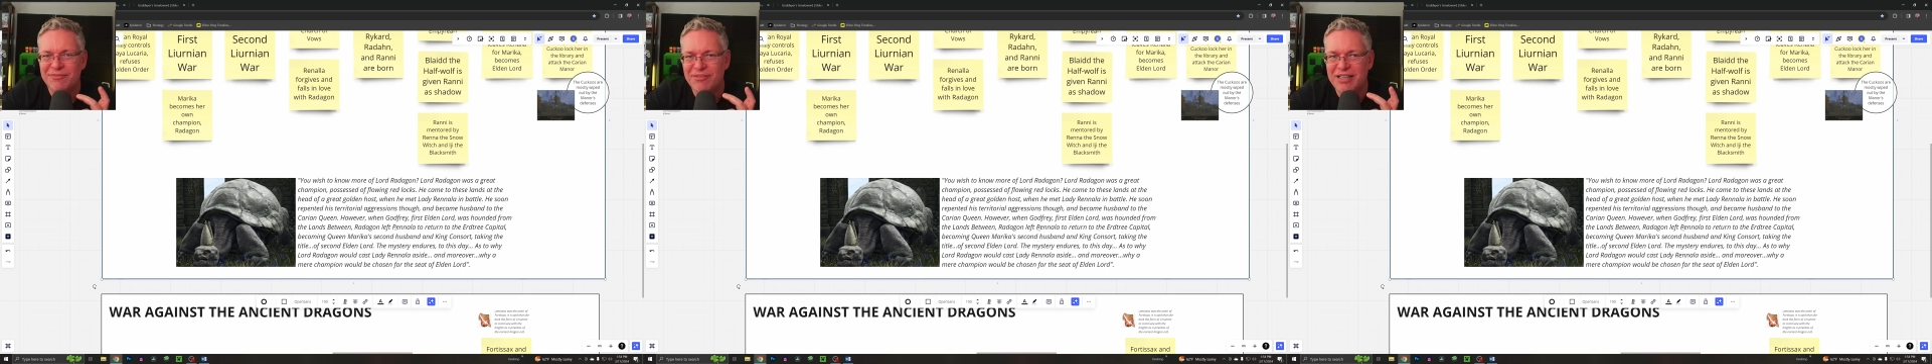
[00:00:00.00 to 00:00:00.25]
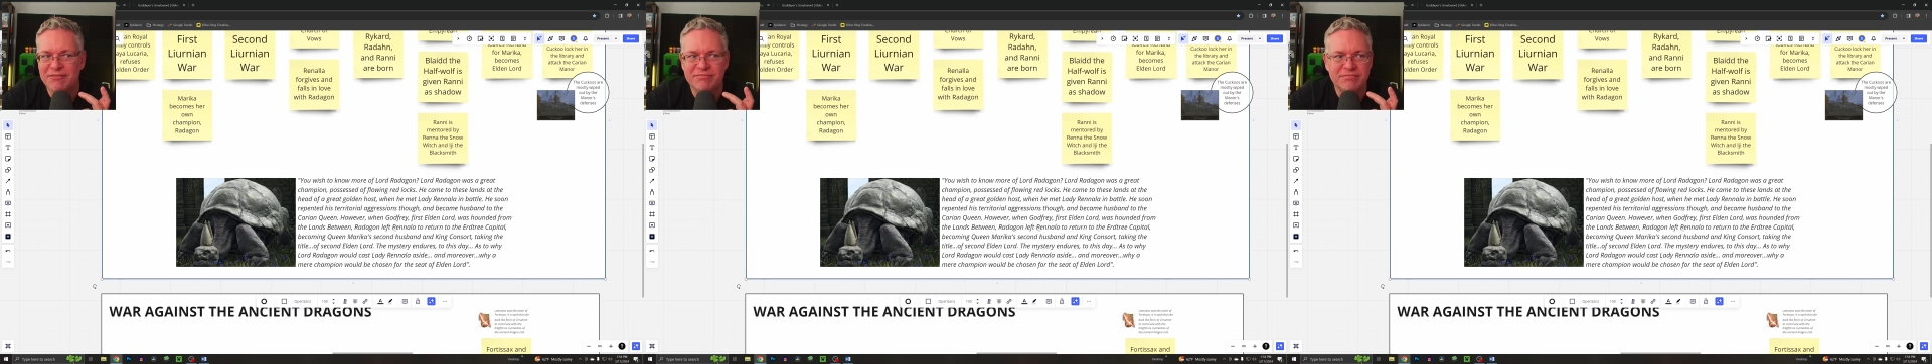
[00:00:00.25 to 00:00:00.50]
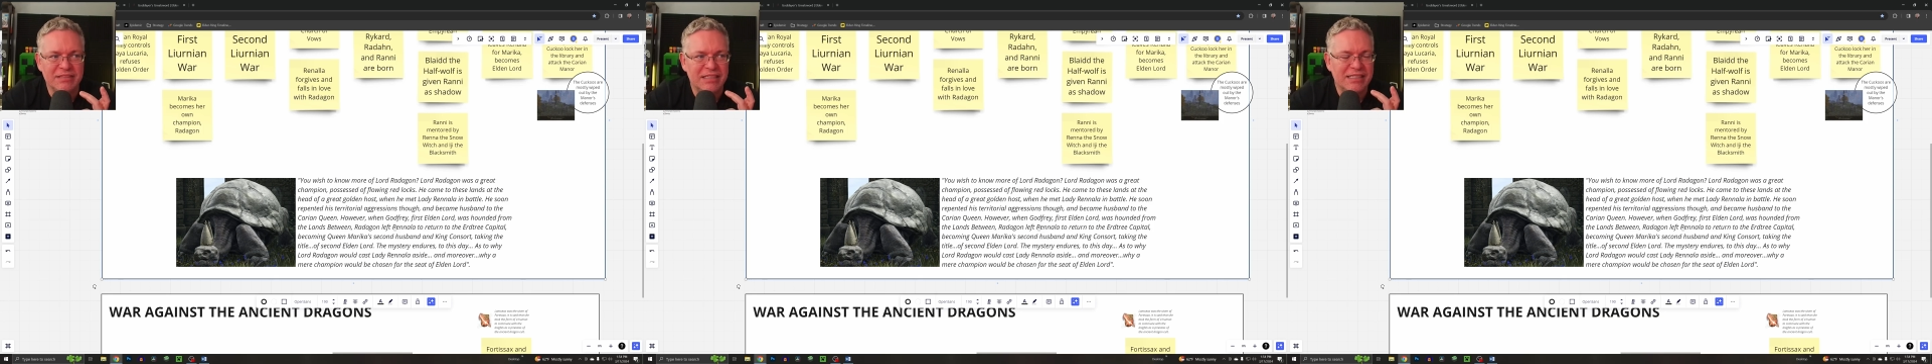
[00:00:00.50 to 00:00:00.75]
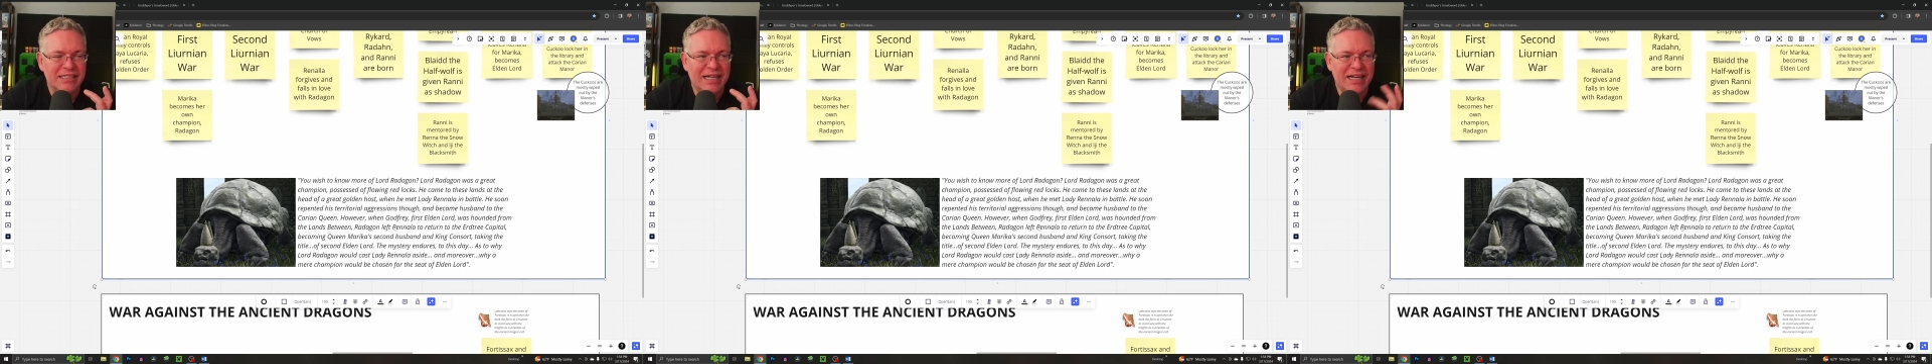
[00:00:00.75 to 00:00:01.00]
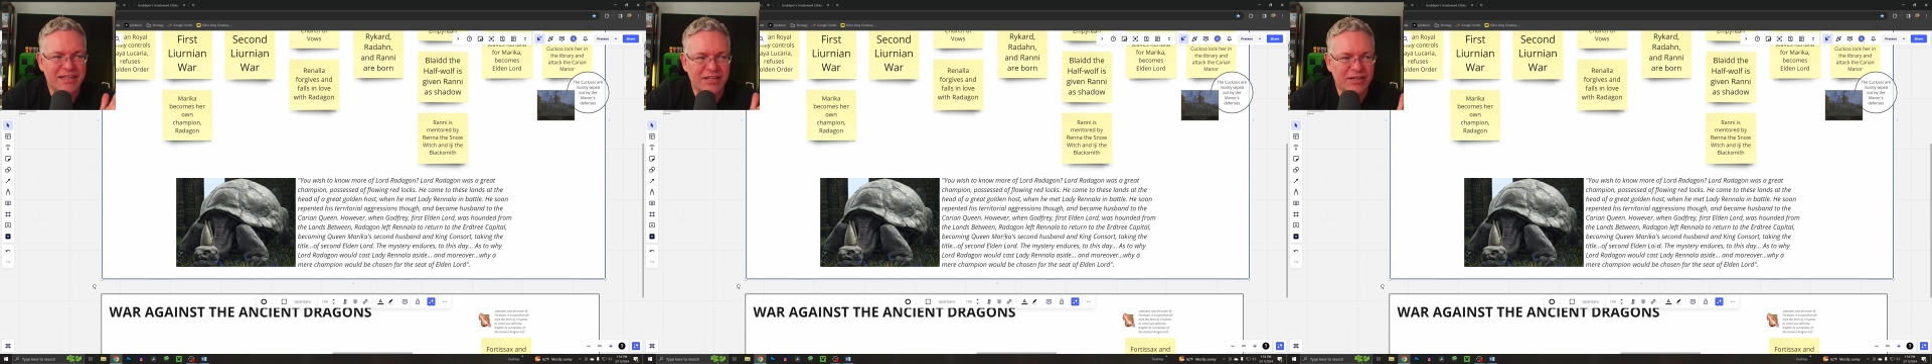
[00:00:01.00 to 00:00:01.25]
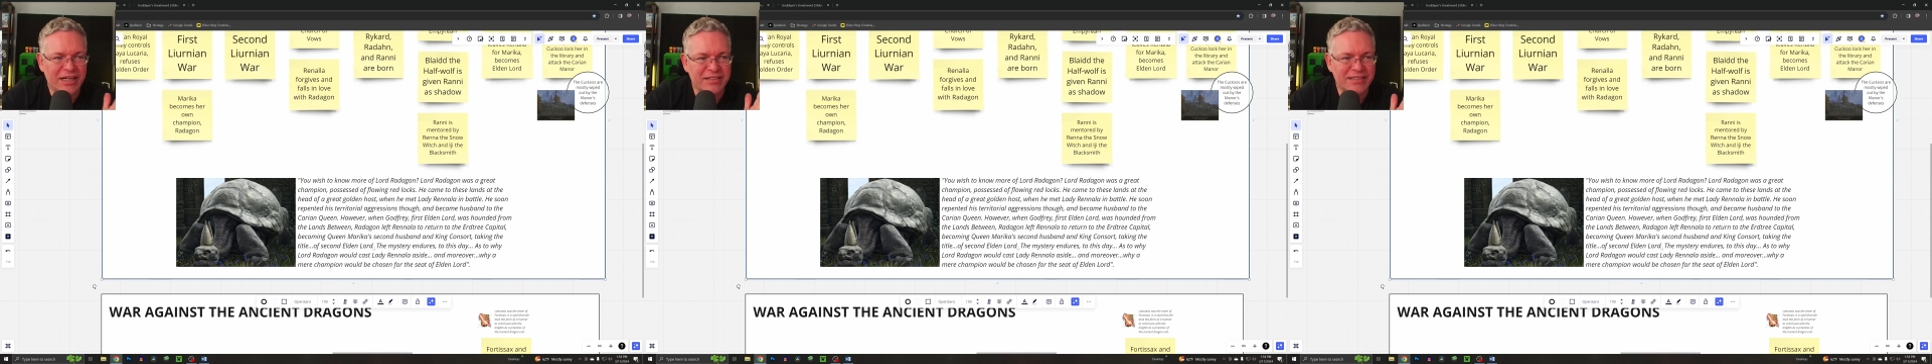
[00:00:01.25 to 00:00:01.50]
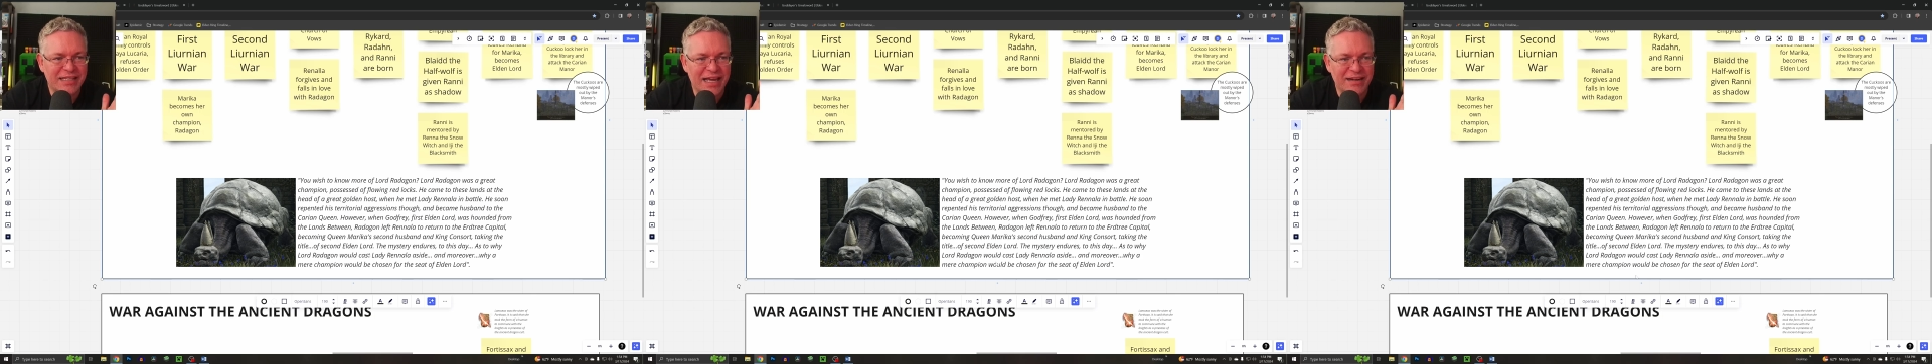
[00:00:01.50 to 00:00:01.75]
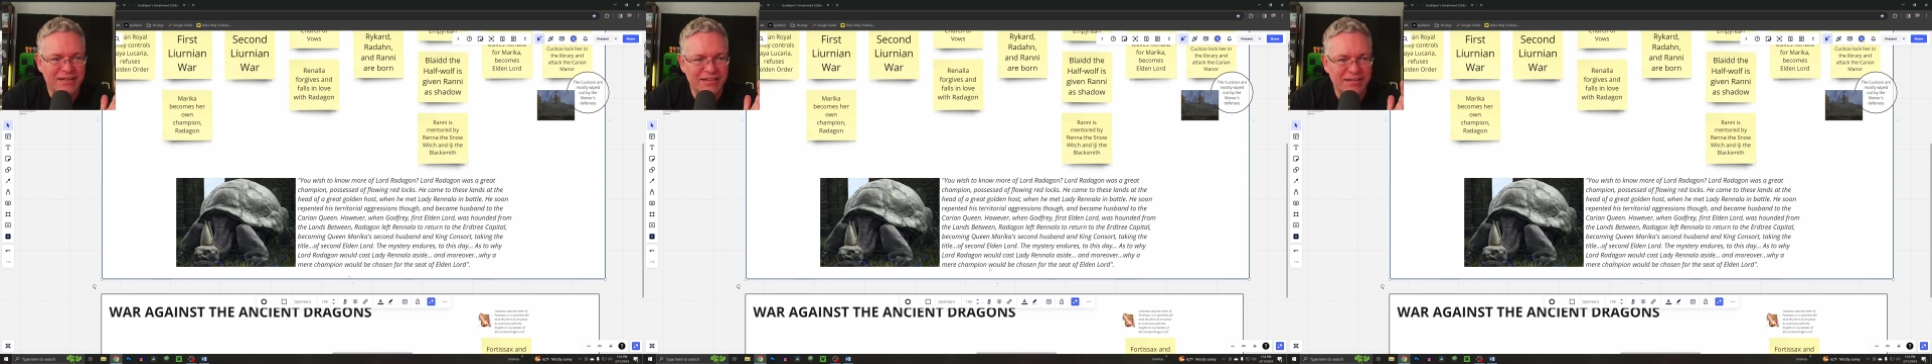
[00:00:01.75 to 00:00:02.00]
Well, I think
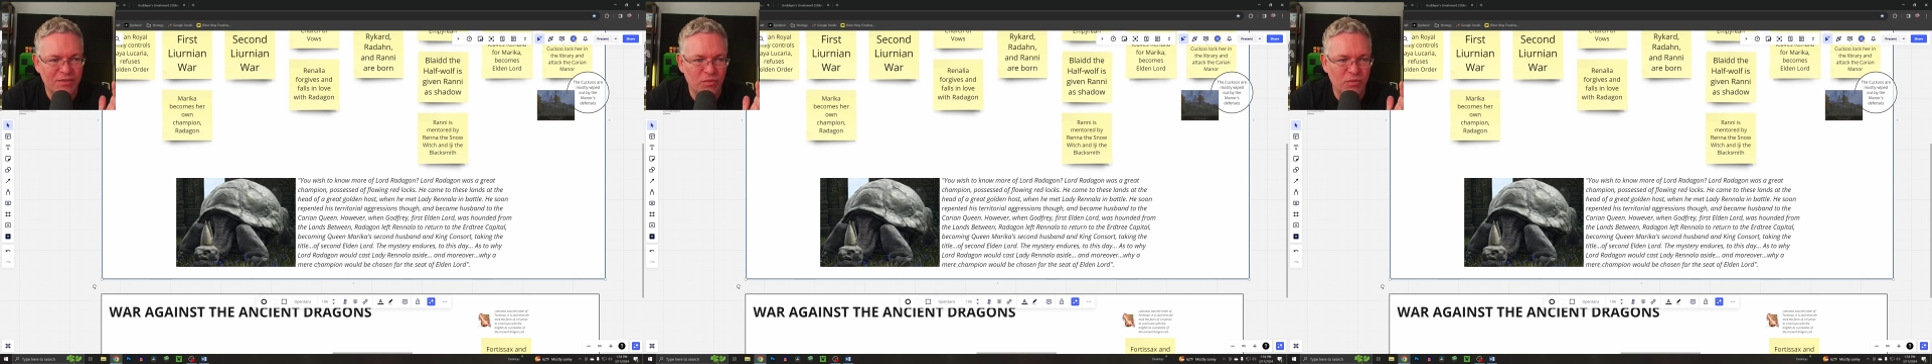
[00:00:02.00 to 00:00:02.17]
that